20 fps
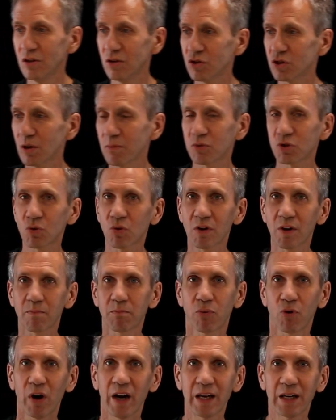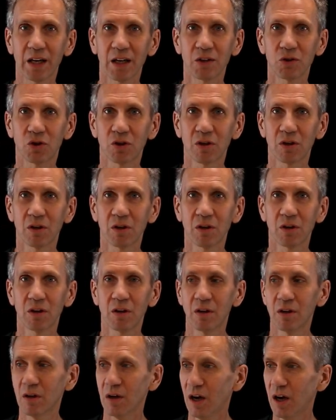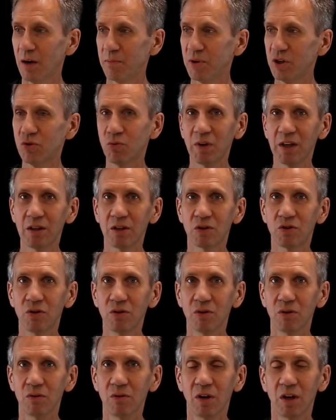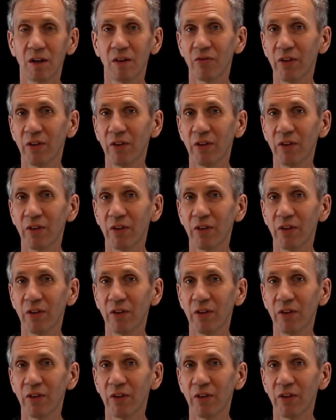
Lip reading: some sort of breakage between the two.